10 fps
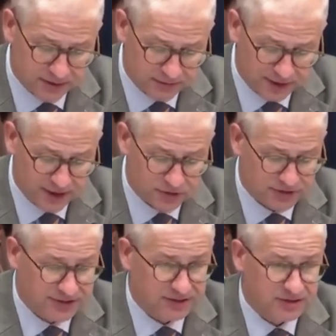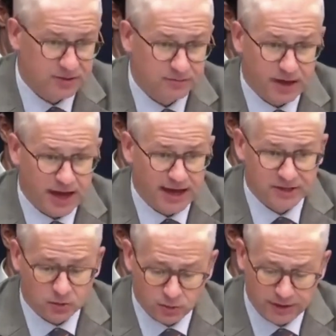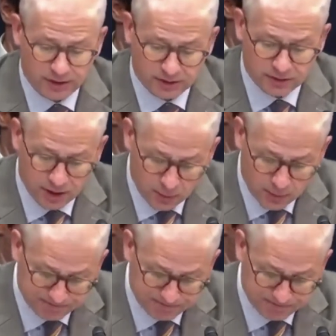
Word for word: the financial system as we know it.